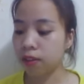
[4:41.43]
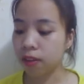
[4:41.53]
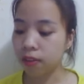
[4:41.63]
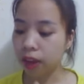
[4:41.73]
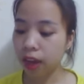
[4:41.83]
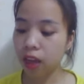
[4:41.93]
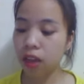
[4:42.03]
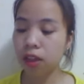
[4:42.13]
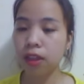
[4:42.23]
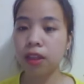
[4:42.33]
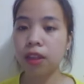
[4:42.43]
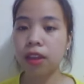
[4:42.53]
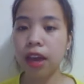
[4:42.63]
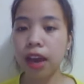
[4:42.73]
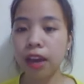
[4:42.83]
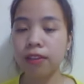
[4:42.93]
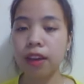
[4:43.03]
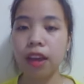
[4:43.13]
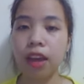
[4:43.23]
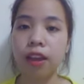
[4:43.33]
The second kind
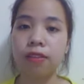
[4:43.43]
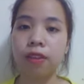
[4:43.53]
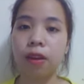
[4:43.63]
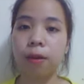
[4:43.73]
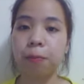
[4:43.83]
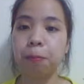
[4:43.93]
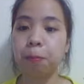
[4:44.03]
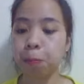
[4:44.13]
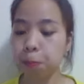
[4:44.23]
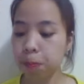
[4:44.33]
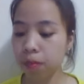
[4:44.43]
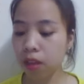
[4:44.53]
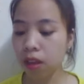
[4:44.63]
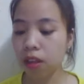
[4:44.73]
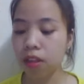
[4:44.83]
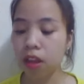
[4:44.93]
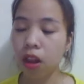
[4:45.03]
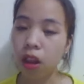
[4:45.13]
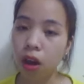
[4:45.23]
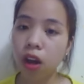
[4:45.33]
is the
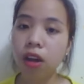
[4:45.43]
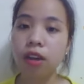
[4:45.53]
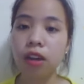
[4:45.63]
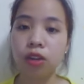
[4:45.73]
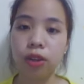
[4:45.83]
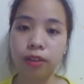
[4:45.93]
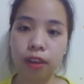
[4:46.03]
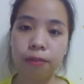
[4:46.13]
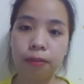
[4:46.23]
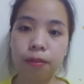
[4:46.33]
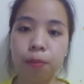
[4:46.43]
long adjective.